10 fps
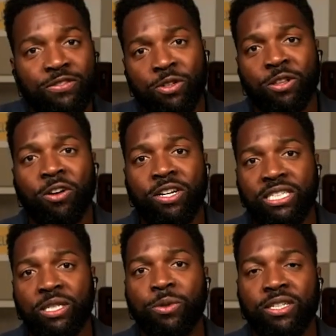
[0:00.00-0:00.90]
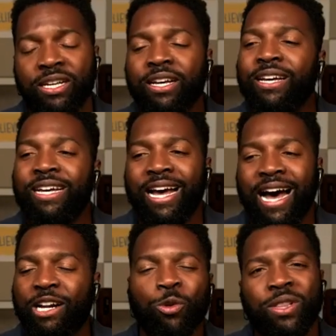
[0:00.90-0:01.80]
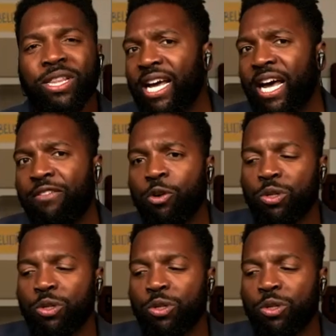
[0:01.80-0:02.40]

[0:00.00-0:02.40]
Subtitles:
for as long as she was, I don't think I ever was